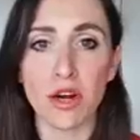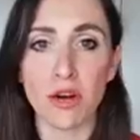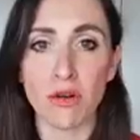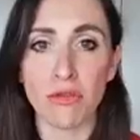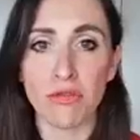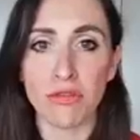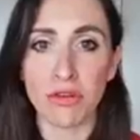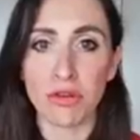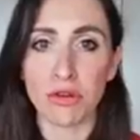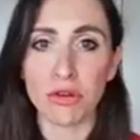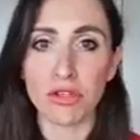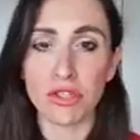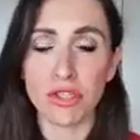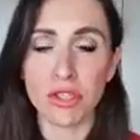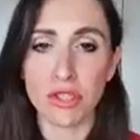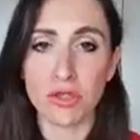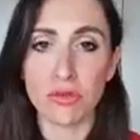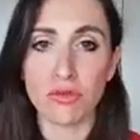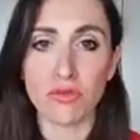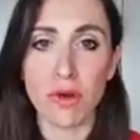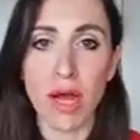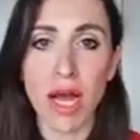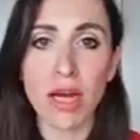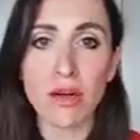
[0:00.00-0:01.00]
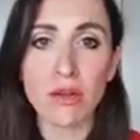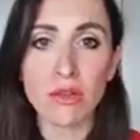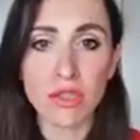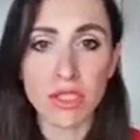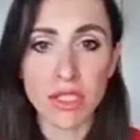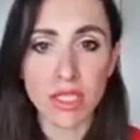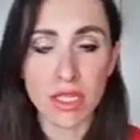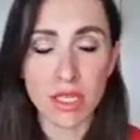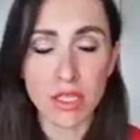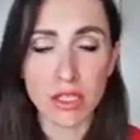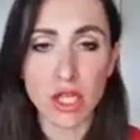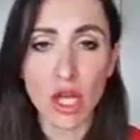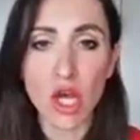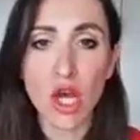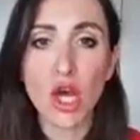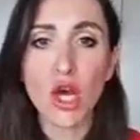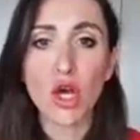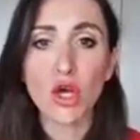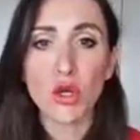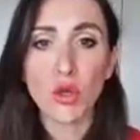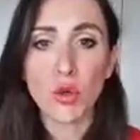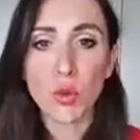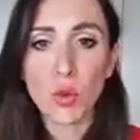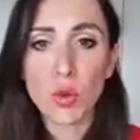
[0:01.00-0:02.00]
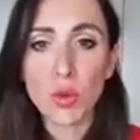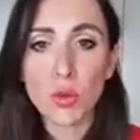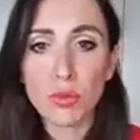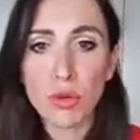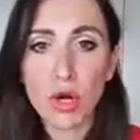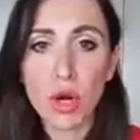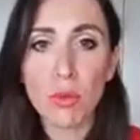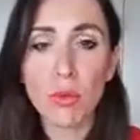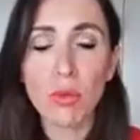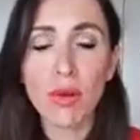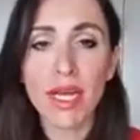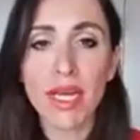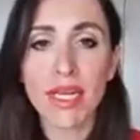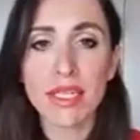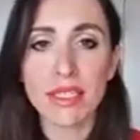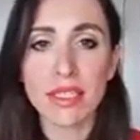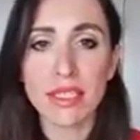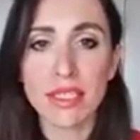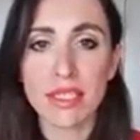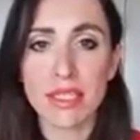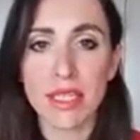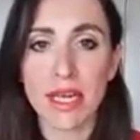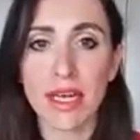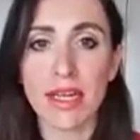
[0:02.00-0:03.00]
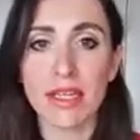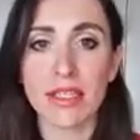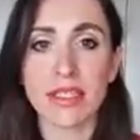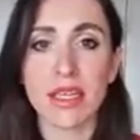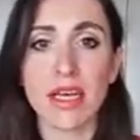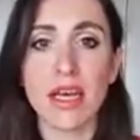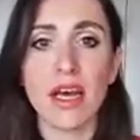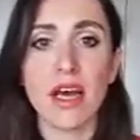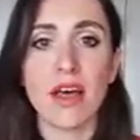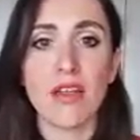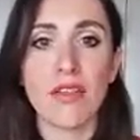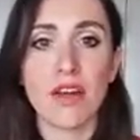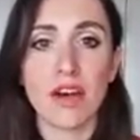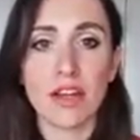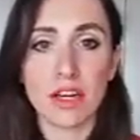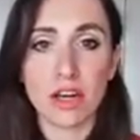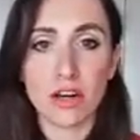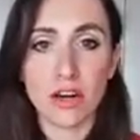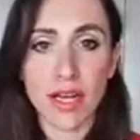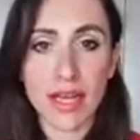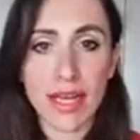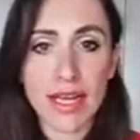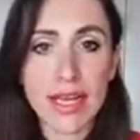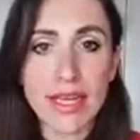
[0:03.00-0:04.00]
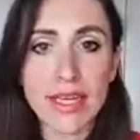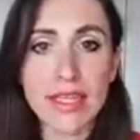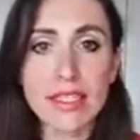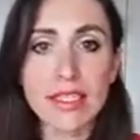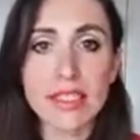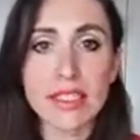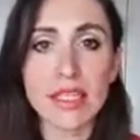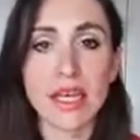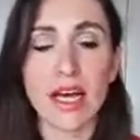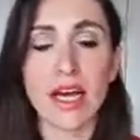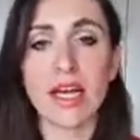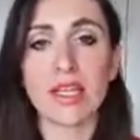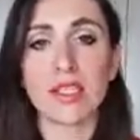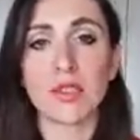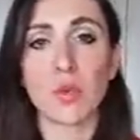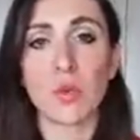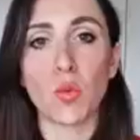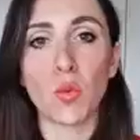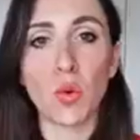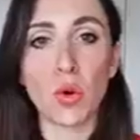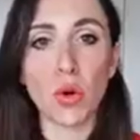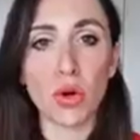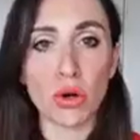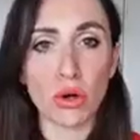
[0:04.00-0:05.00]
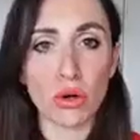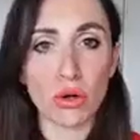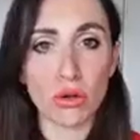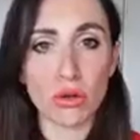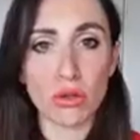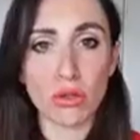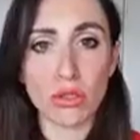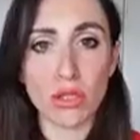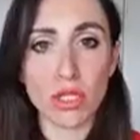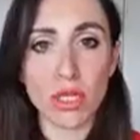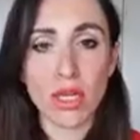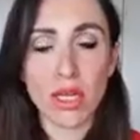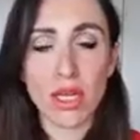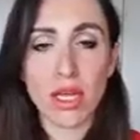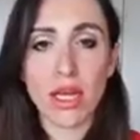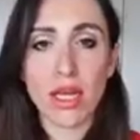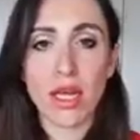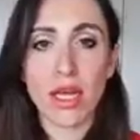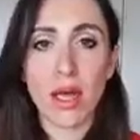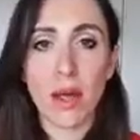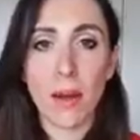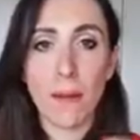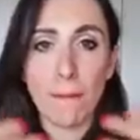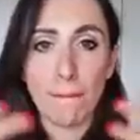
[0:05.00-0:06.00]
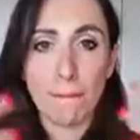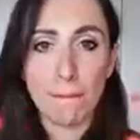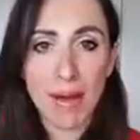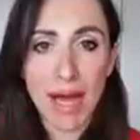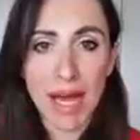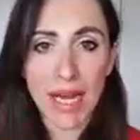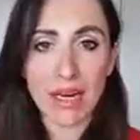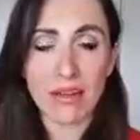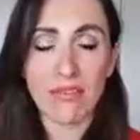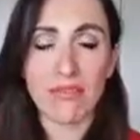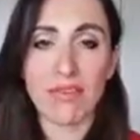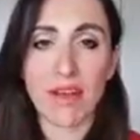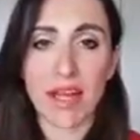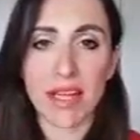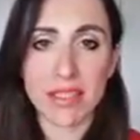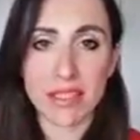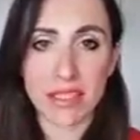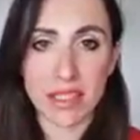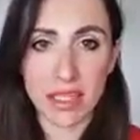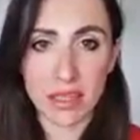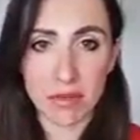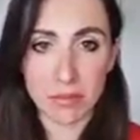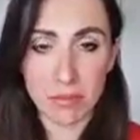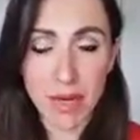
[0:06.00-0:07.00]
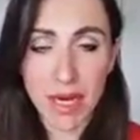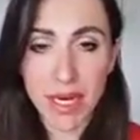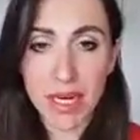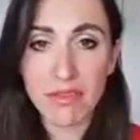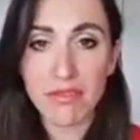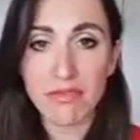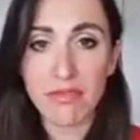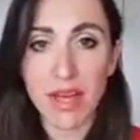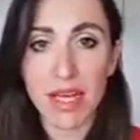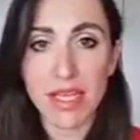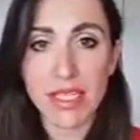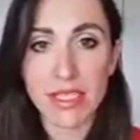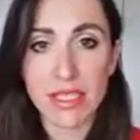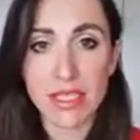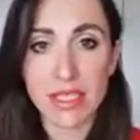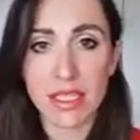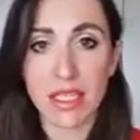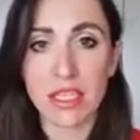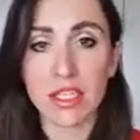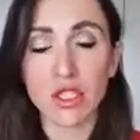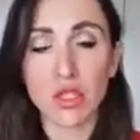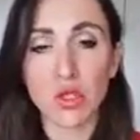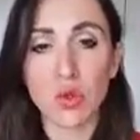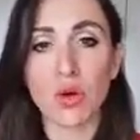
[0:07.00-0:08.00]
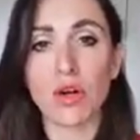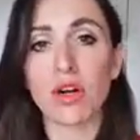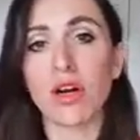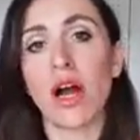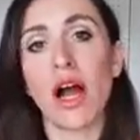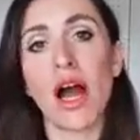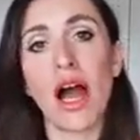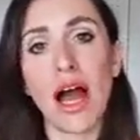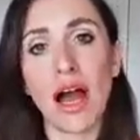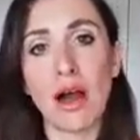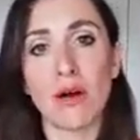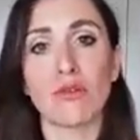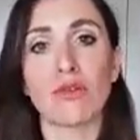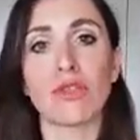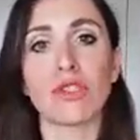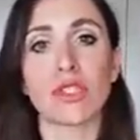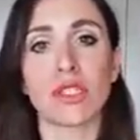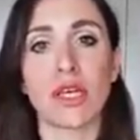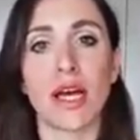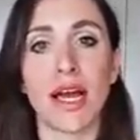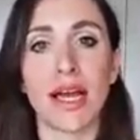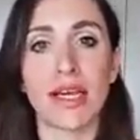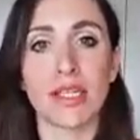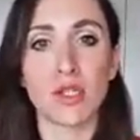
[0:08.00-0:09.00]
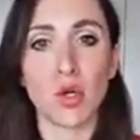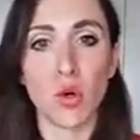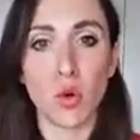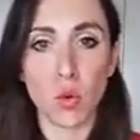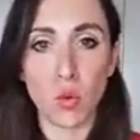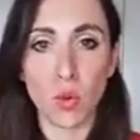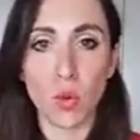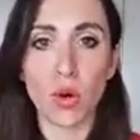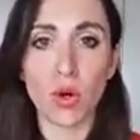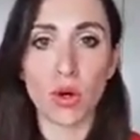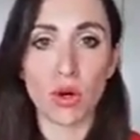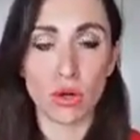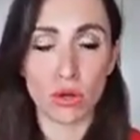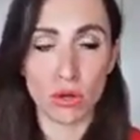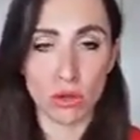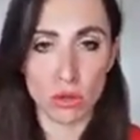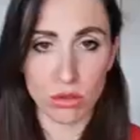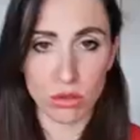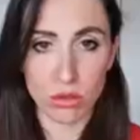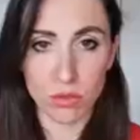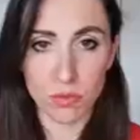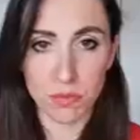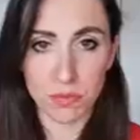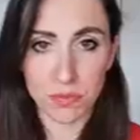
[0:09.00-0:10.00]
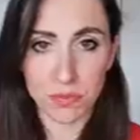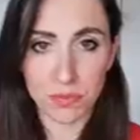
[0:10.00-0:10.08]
of your surroundings, you will probably understand that our inside world manifests into our outside world.